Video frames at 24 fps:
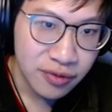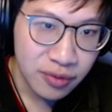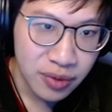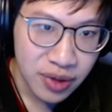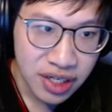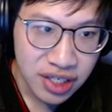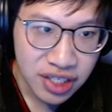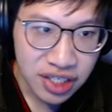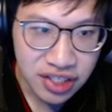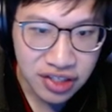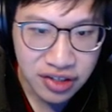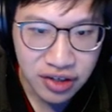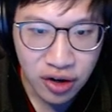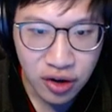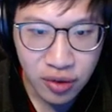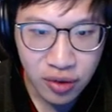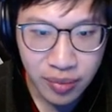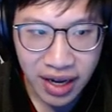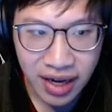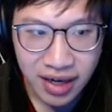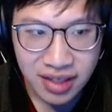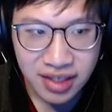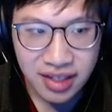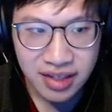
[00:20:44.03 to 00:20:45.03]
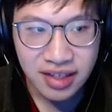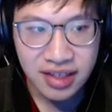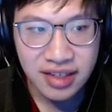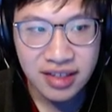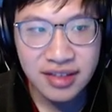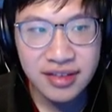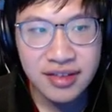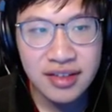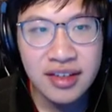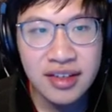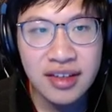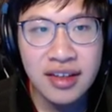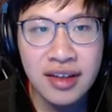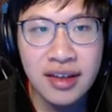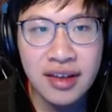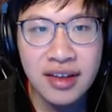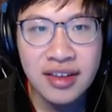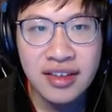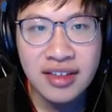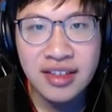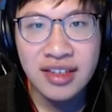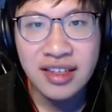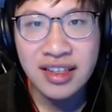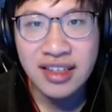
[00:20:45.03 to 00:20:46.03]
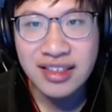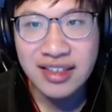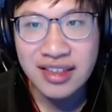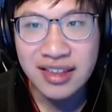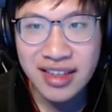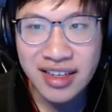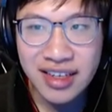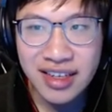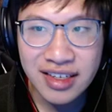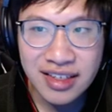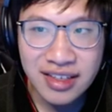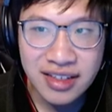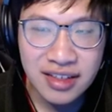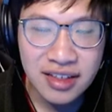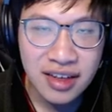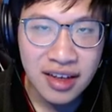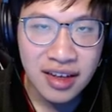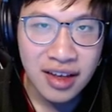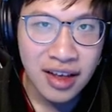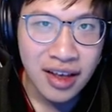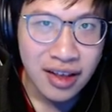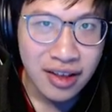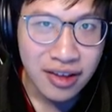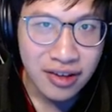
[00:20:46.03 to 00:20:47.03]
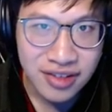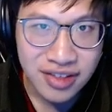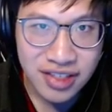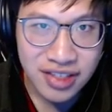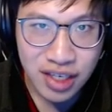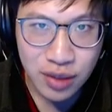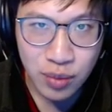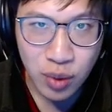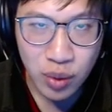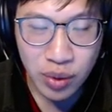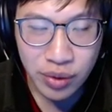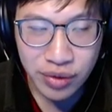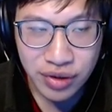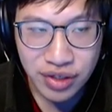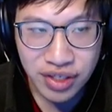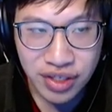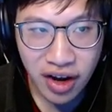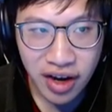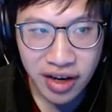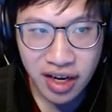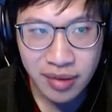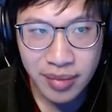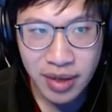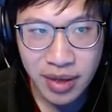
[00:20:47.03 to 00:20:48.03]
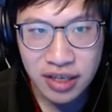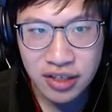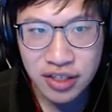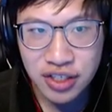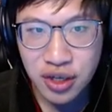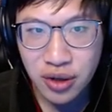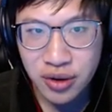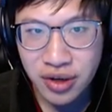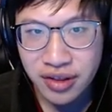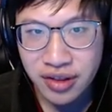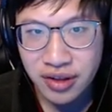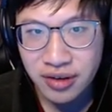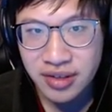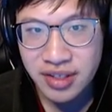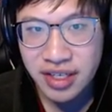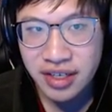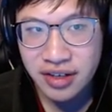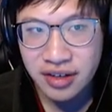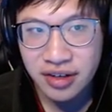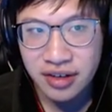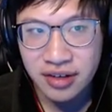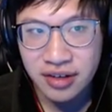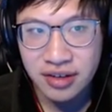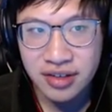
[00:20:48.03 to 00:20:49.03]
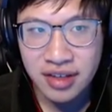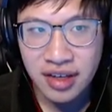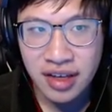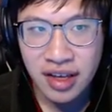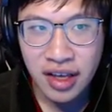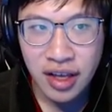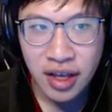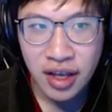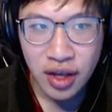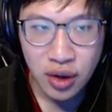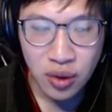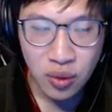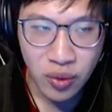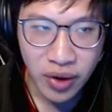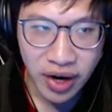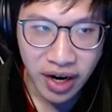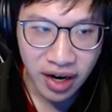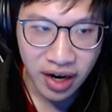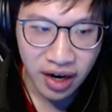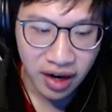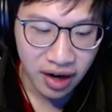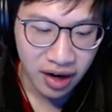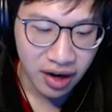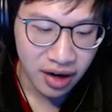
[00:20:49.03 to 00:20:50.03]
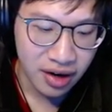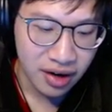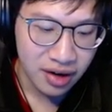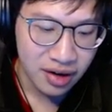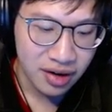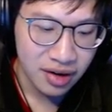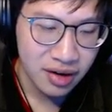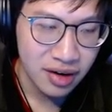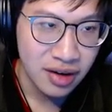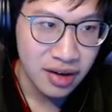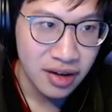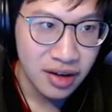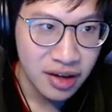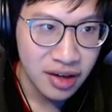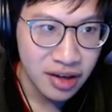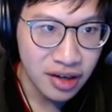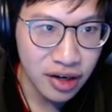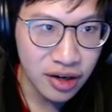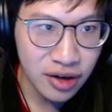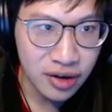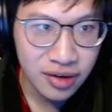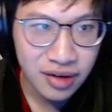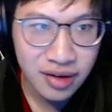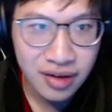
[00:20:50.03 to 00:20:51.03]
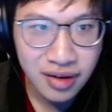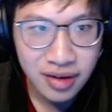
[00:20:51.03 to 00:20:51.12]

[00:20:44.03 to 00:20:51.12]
we just go back to this to this list, you'll see what we were talking about showed in those heroes, where, you know,